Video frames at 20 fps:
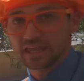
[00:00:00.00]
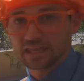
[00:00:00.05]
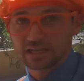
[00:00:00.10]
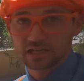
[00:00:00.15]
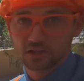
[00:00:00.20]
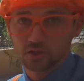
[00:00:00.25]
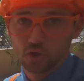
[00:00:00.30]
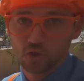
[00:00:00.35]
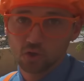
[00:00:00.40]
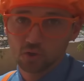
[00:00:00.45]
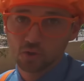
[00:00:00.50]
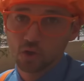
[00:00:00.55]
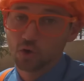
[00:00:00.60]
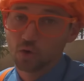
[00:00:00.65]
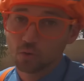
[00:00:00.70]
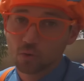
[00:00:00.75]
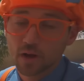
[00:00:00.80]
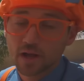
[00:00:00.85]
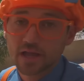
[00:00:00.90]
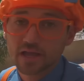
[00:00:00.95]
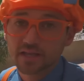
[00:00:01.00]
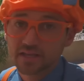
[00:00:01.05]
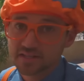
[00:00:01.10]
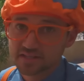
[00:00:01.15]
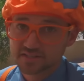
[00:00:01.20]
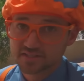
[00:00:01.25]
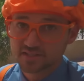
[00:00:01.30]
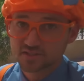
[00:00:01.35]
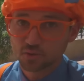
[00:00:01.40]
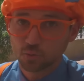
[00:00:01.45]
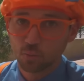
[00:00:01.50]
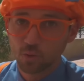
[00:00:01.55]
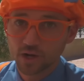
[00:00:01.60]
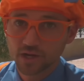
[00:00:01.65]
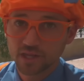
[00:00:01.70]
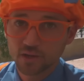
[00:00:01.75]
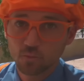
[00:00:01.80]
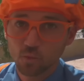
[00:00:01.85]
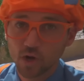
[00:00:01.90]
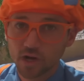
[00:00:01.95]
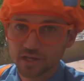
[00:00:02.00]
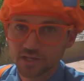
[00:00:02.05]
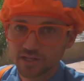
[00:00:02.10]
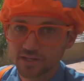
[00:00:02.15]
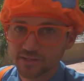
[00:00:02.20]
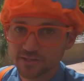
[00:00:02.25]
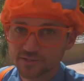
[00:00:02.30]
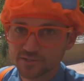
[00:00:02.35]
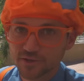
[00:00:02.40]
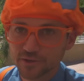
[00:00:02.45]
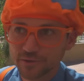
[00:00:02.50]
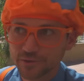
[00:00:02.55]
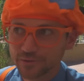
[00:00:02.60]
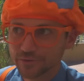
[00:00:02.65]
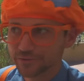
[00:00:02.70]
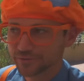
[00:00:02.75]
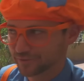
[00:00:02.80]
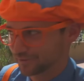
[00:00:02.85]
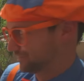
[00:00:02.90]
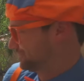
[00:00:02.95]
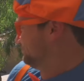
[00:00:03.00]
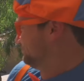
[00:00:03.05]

and Lulu is 21 years old.